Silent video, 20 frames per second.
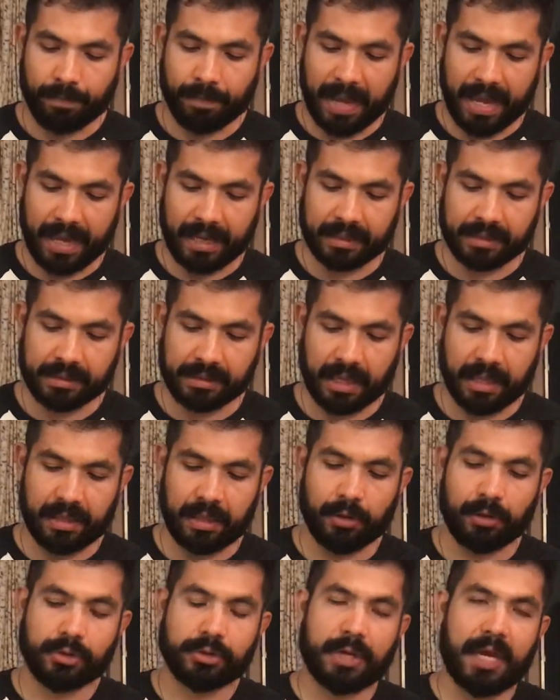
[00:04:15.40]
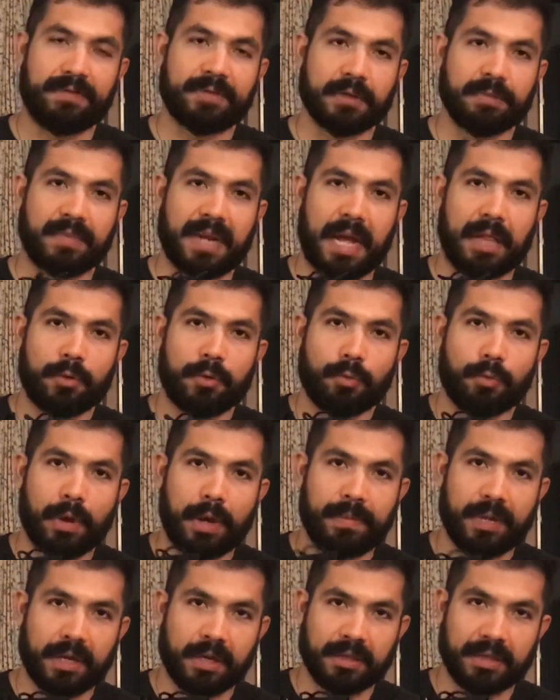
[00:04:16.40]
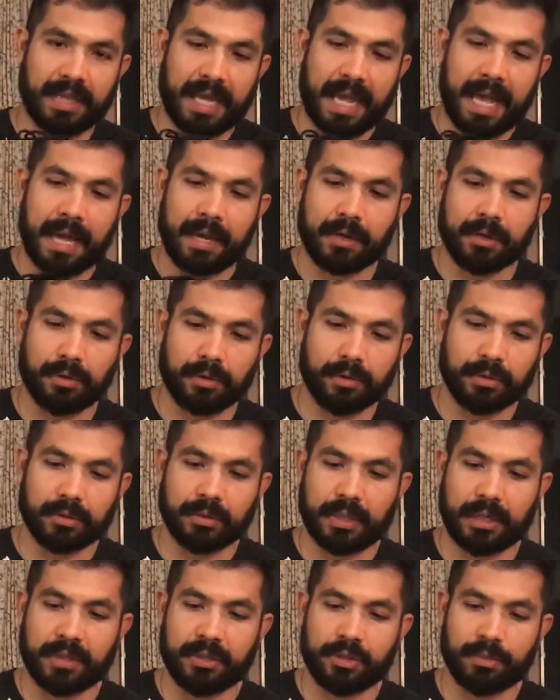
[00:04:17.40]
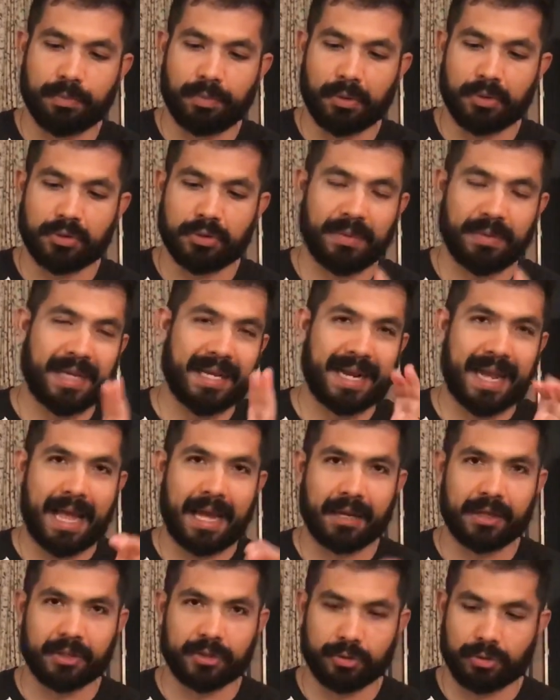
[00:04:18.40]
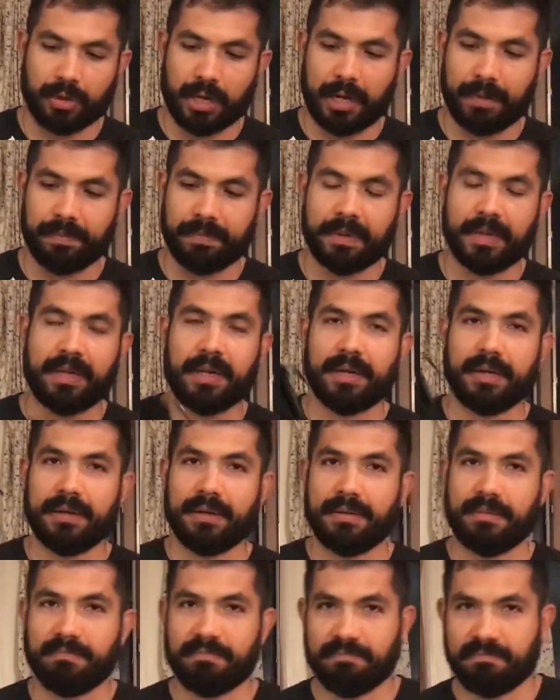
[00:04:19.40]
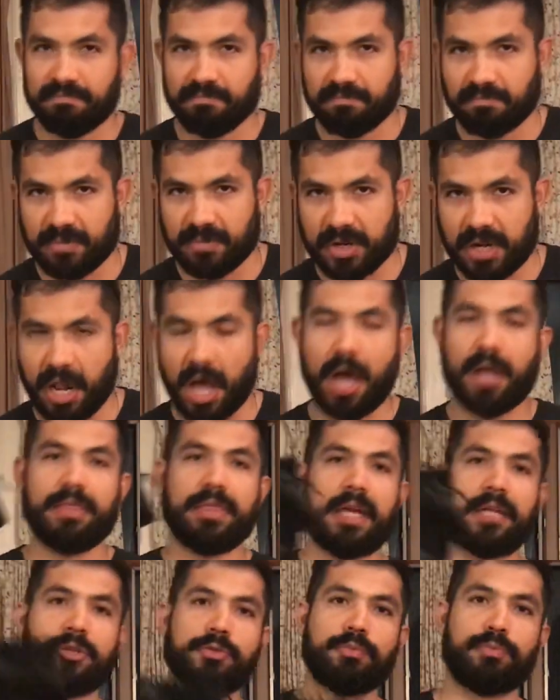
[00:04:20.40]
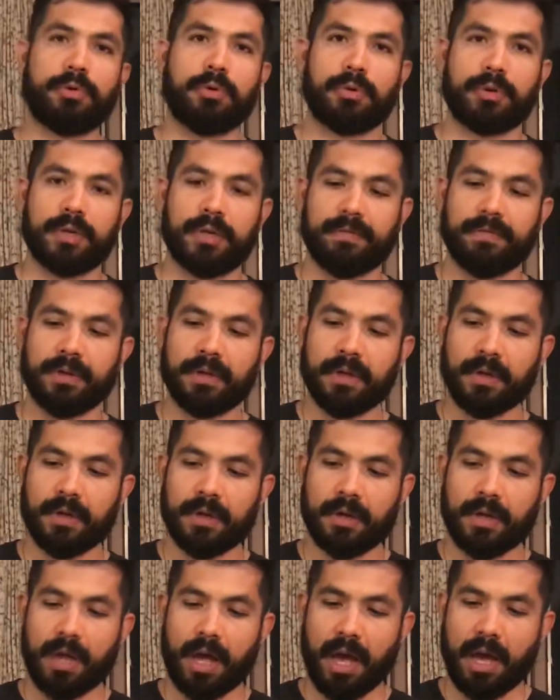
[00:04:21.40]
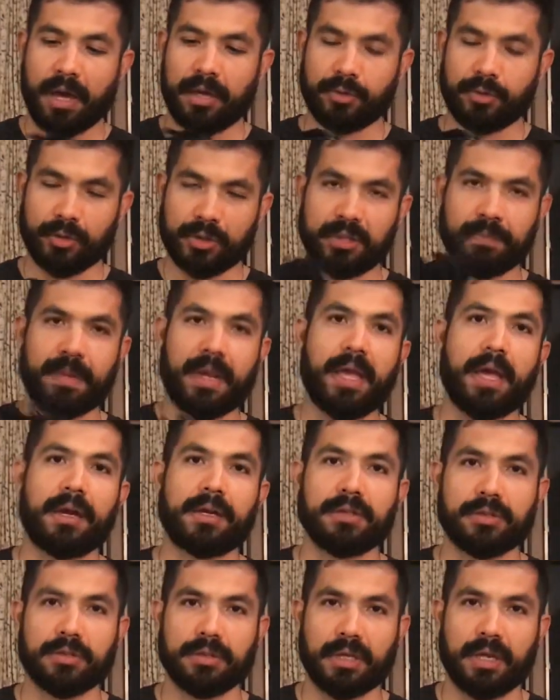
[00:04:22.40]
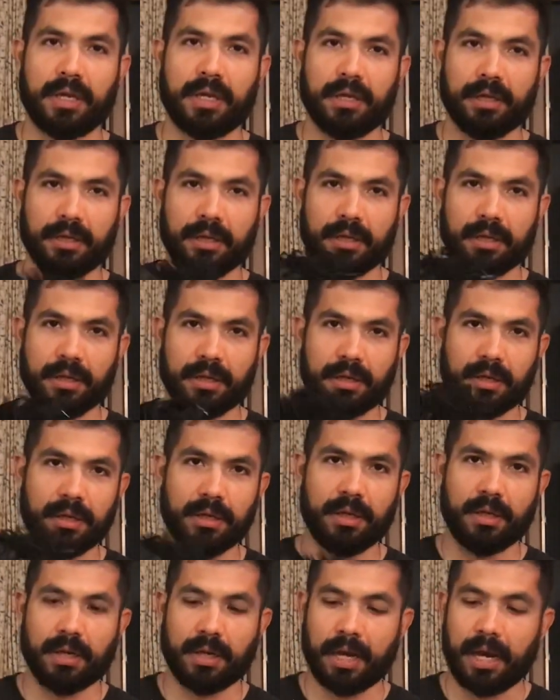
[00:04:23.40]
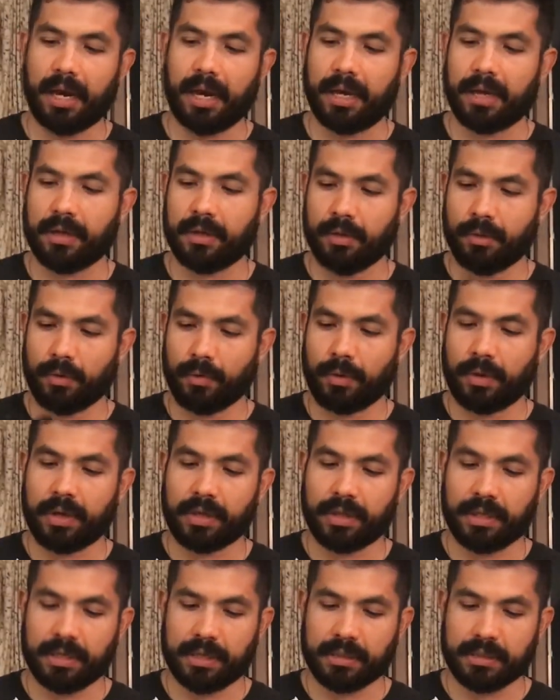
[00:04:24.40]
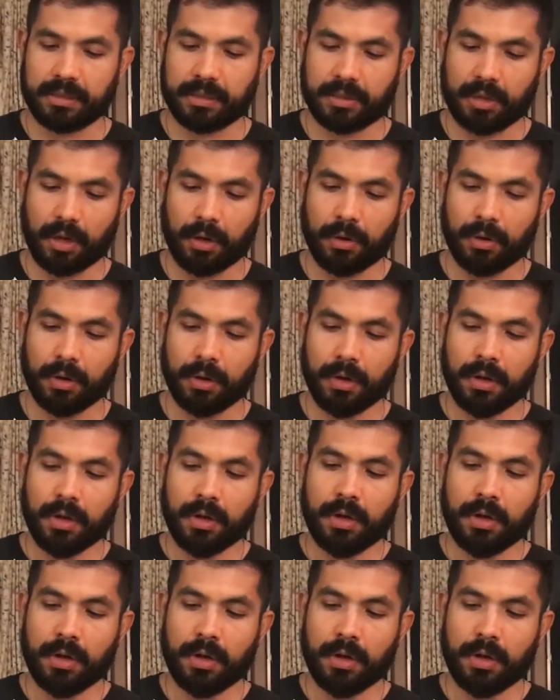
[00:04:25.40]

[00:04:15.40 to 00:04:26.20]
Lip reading: packs, and they also have some nylon webbing on the ankle that is supposed to be an ankle strap. Not that supportive. I twisted my ankle today in a hike wearing this. So